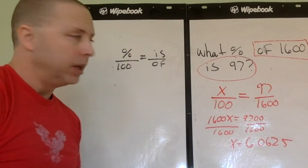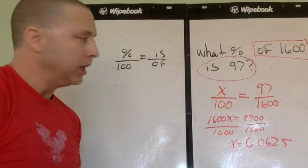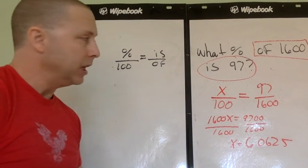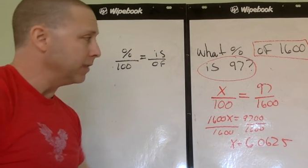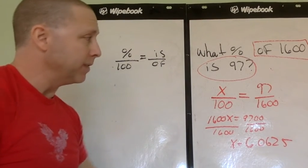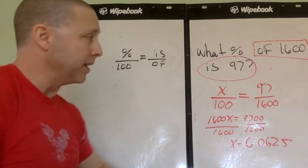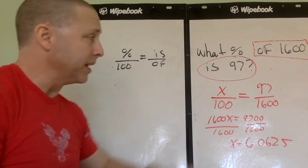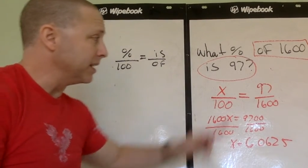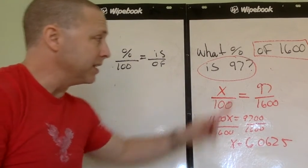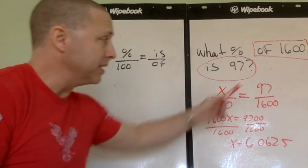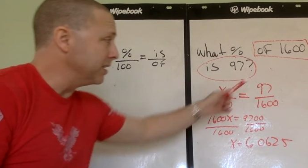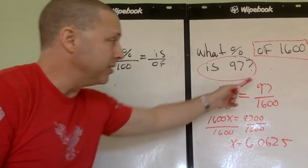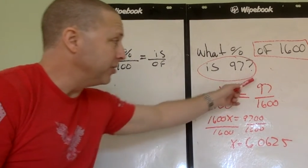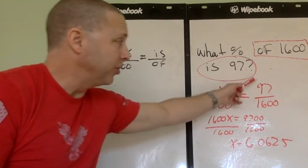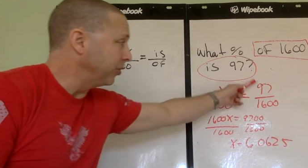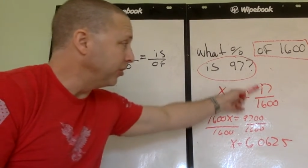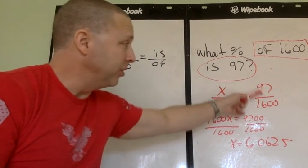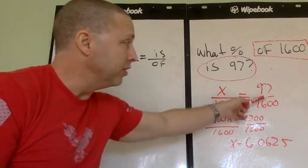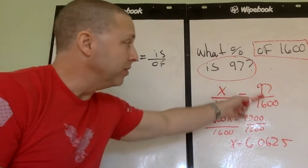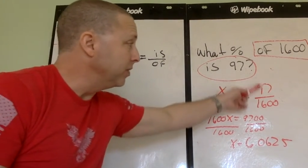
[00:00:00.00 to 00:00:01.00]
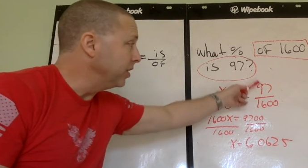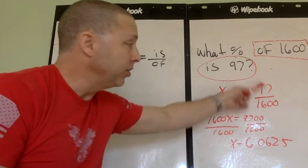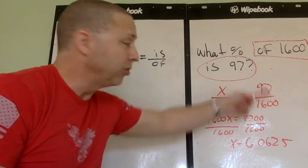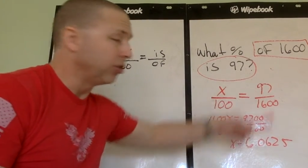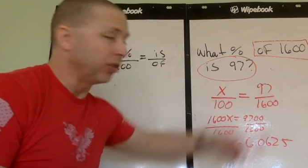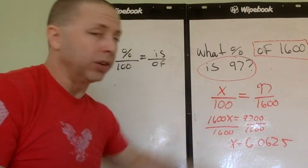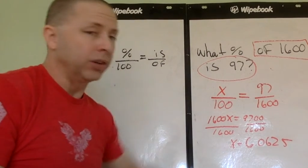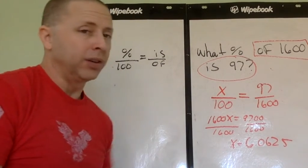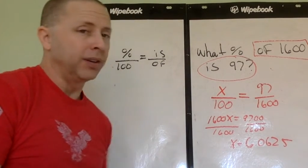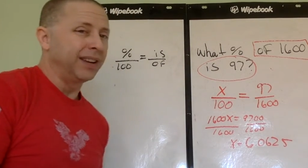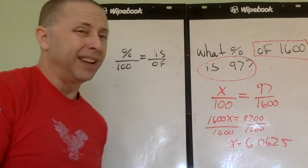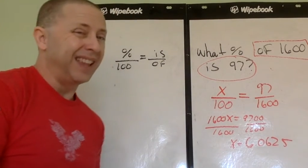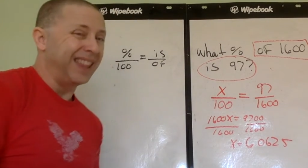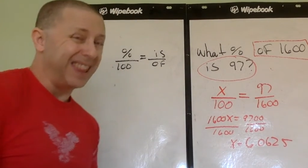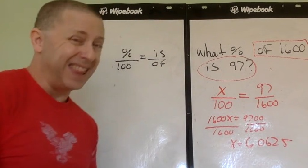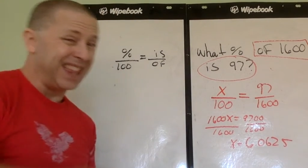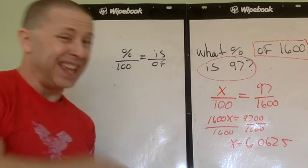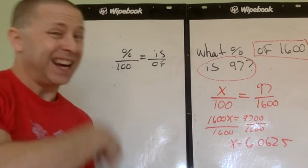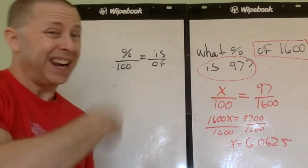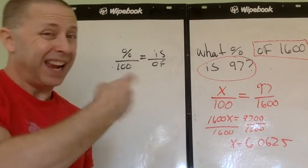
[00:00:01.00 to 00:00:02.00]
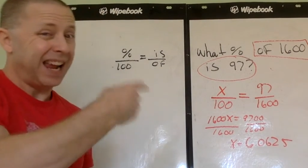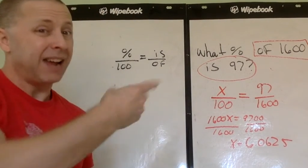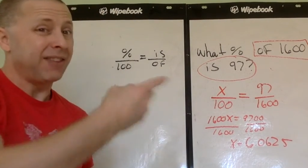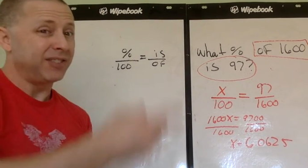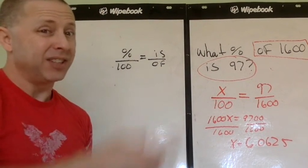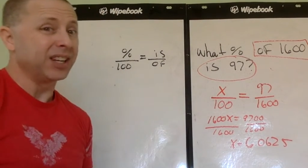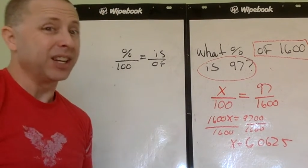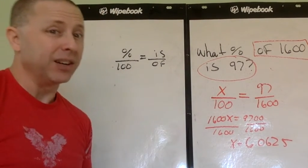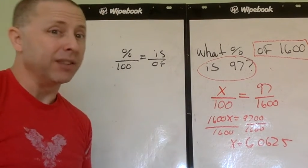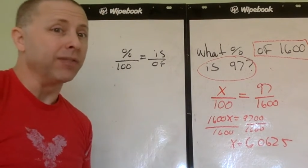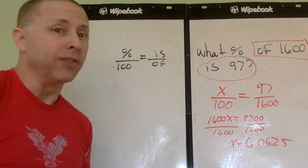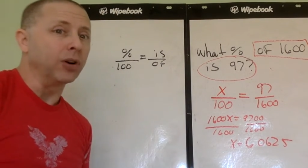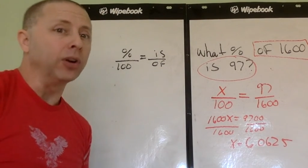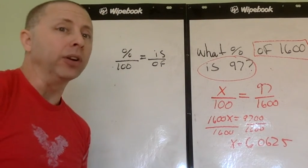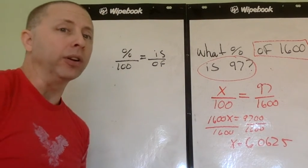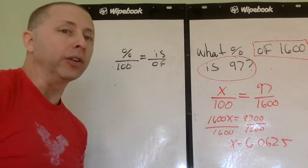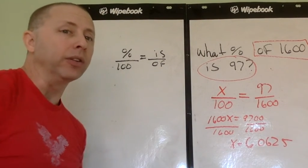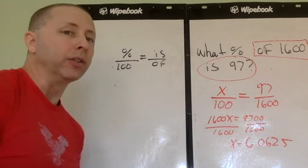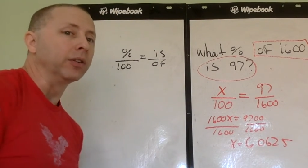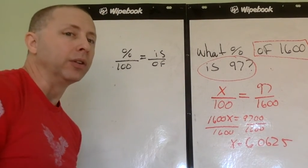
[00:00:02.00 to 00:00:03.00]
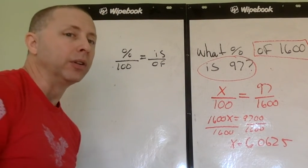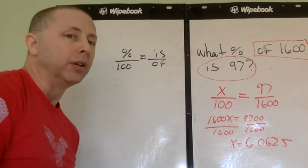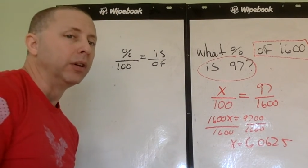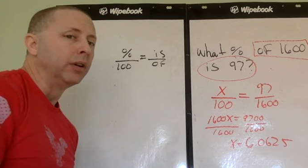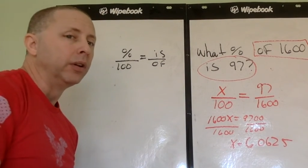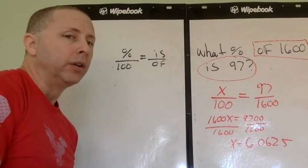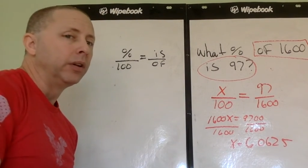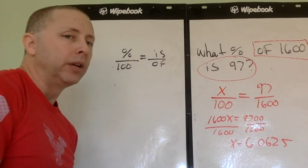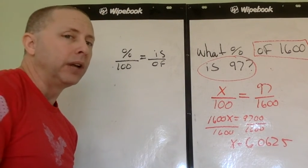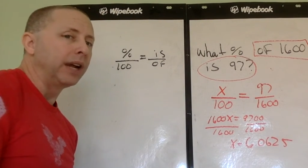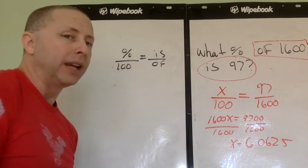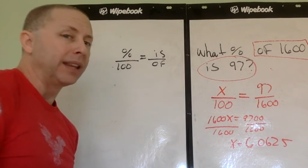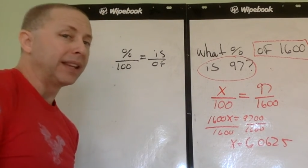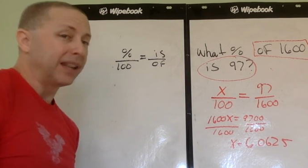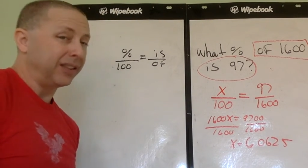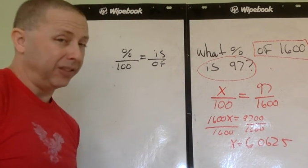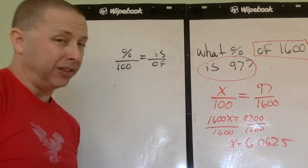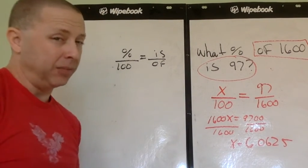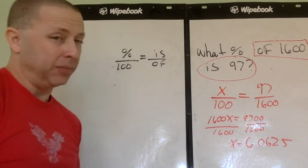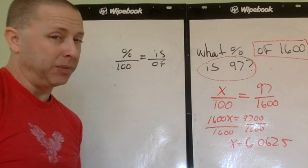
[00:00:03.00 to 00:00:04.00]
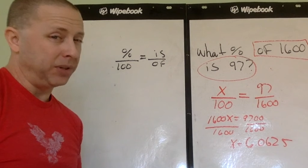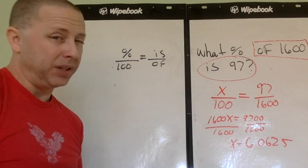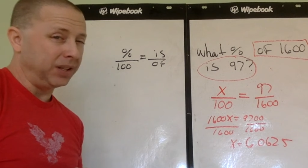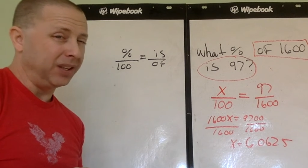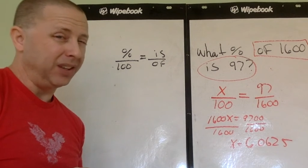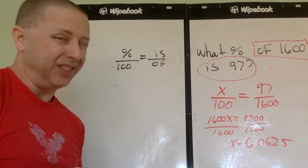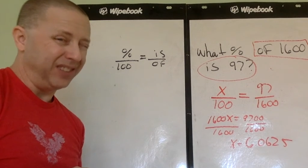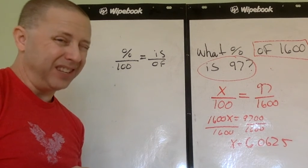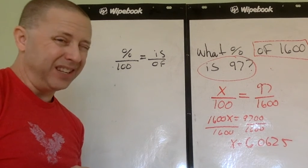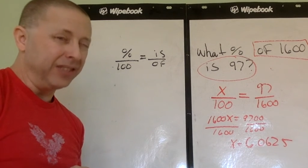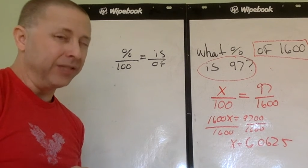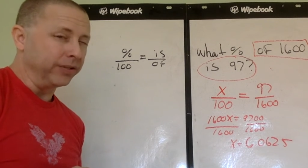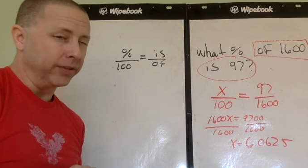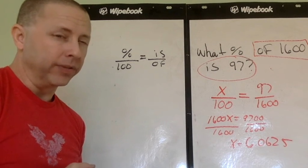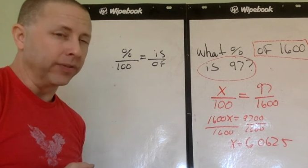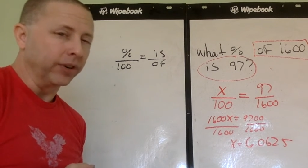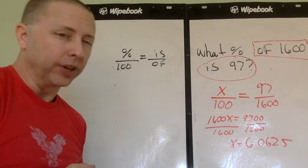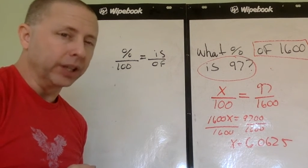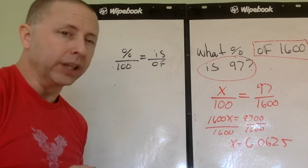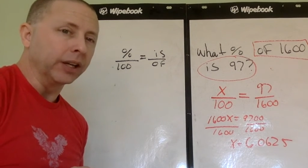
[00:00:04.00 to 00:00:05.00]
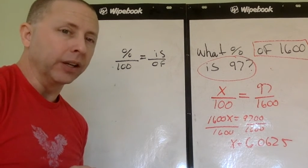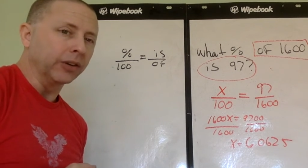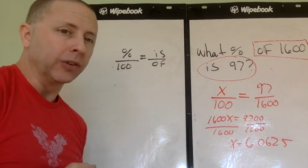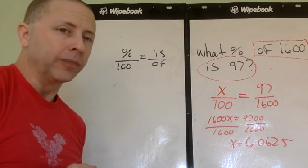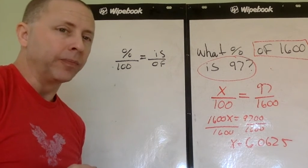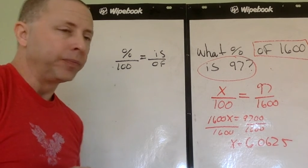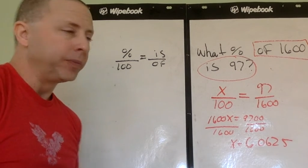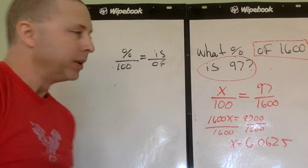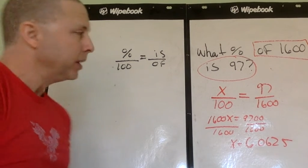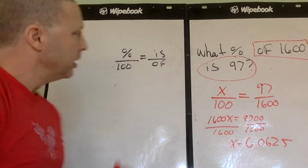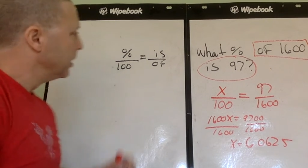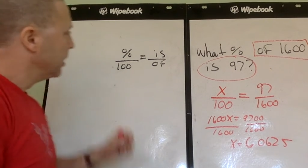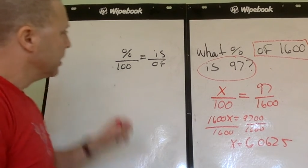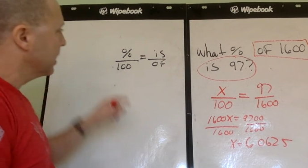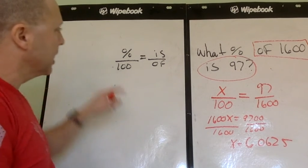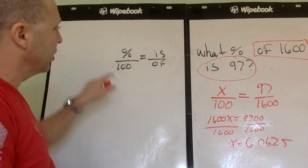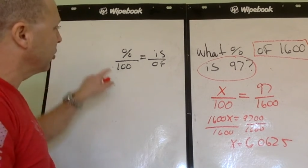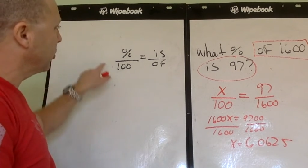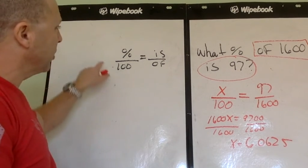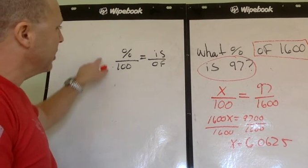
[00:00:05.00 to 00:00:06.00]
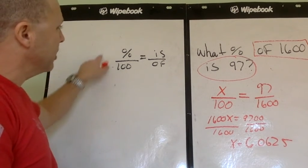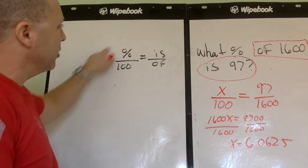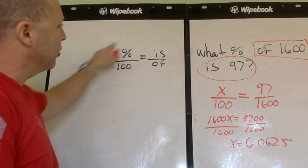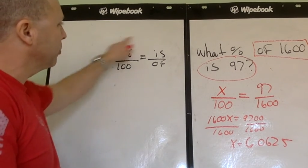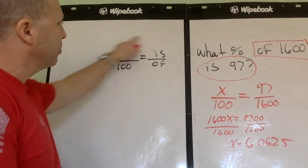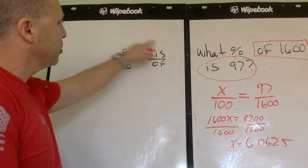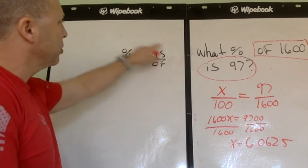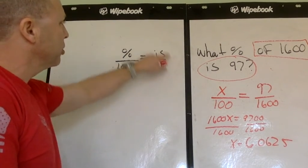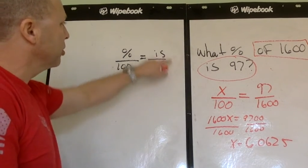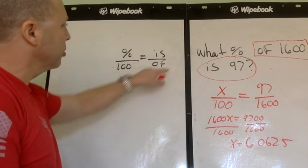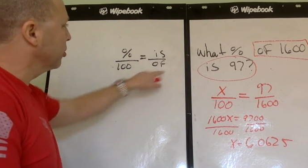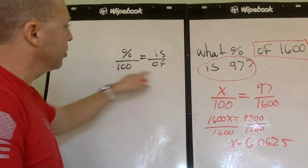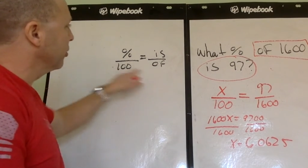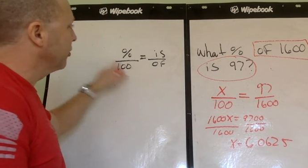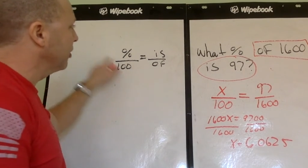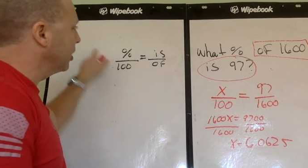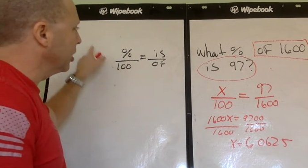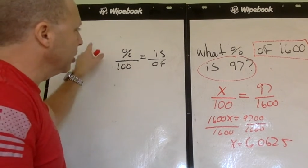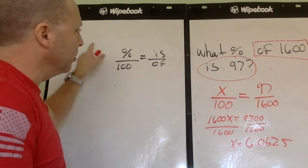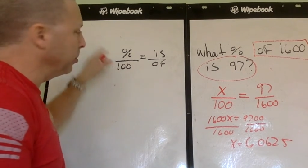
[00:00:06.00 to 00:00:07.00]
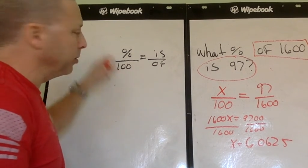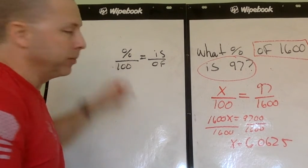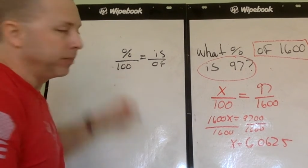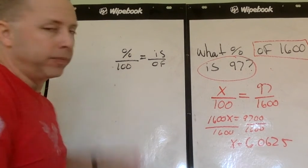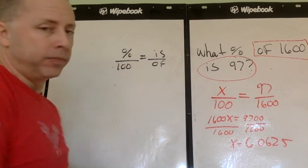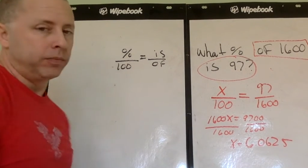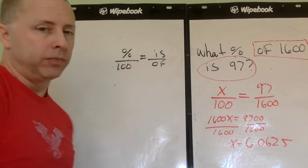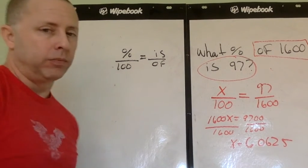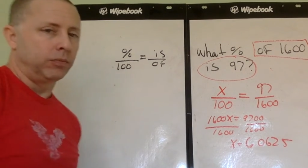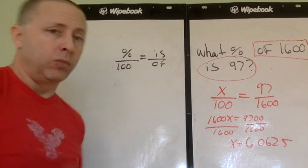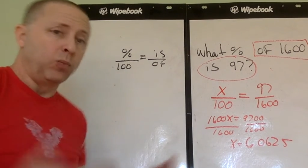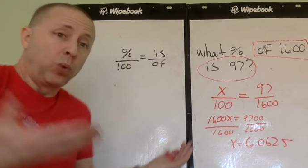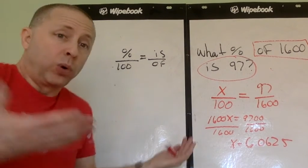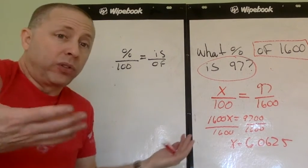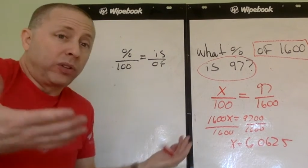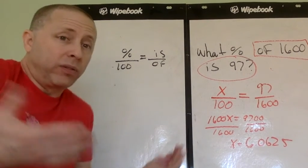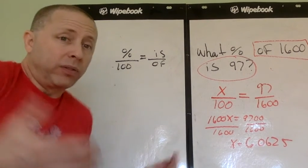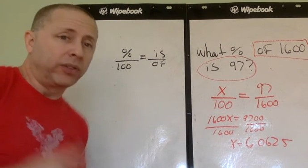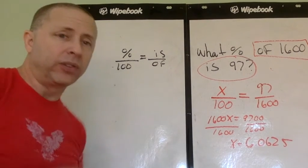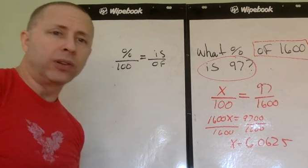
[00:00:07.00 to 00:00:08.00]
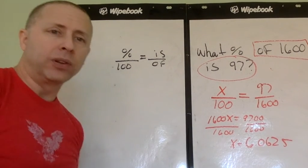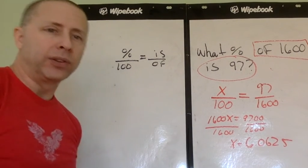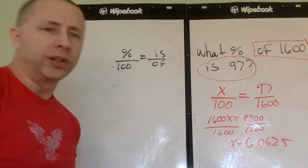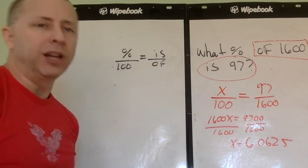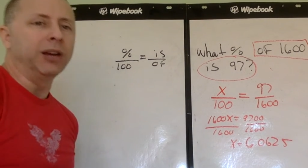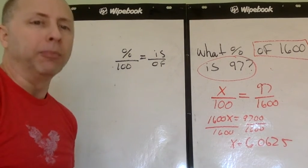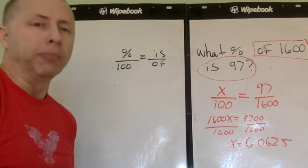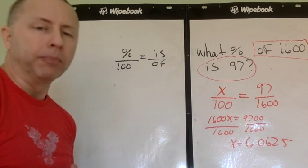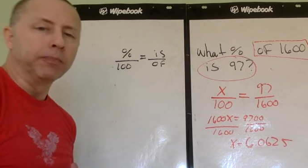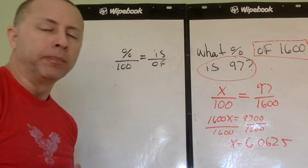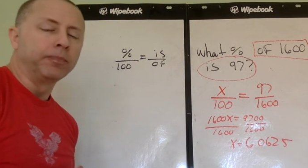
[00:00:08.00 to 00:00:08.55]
If I did just division, then I have to convert it. And that's something that's easy to forget. That's why this particular setup works every single time.